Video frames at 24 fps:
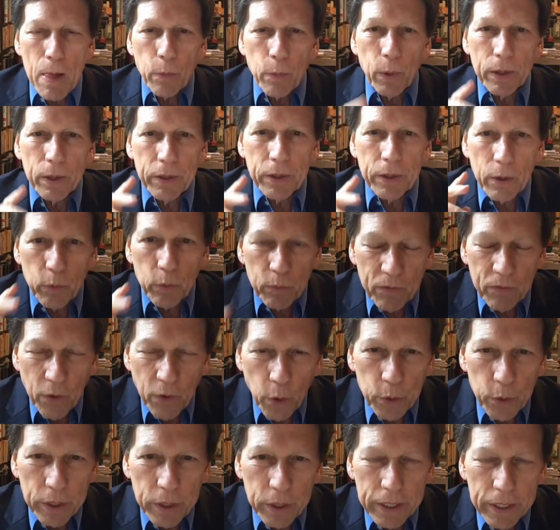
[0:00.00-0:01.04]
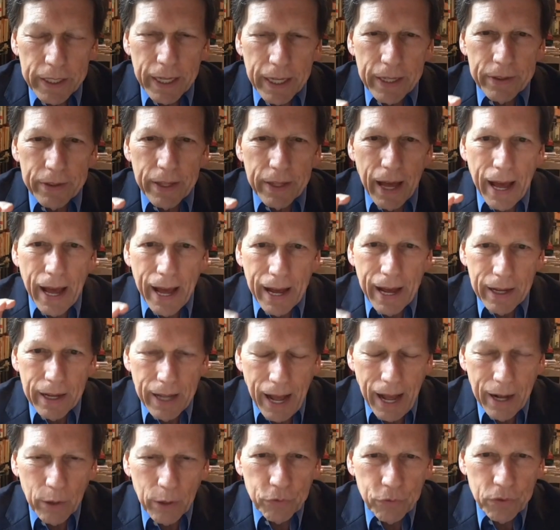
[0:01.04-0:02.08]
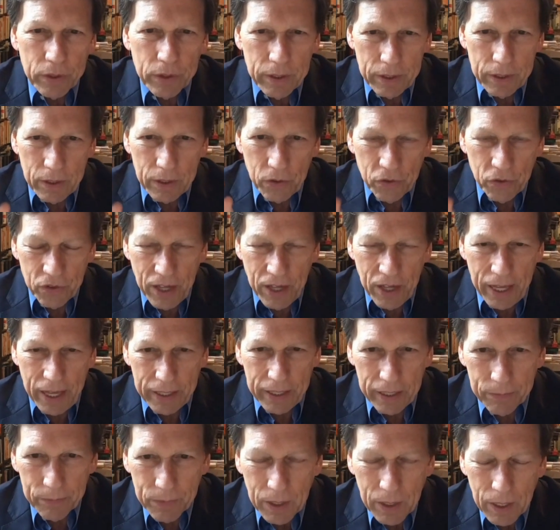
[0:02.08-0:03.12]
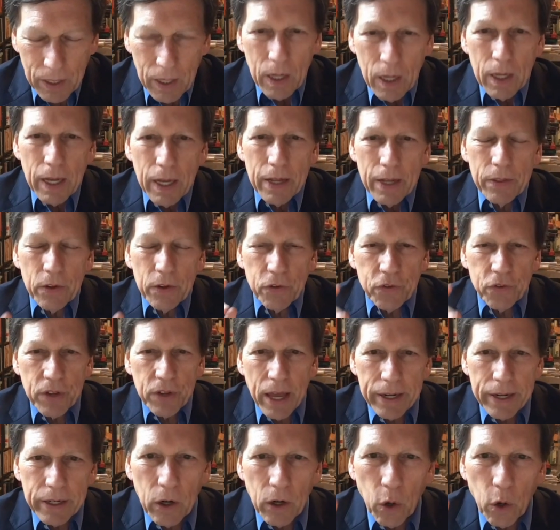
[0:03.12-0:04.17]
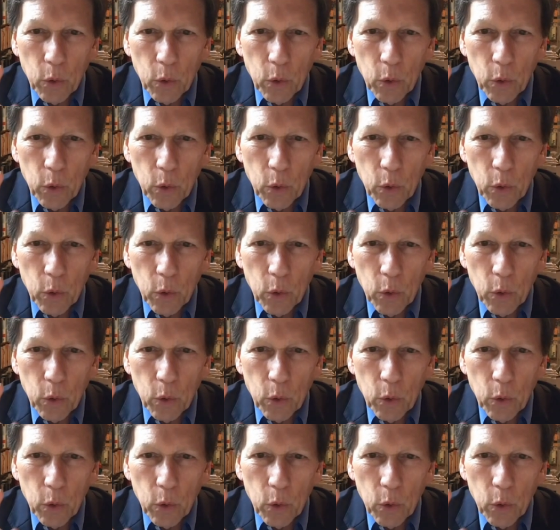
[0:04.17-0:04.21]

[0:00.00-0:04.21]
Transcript: When they voted in the House and in the Senate,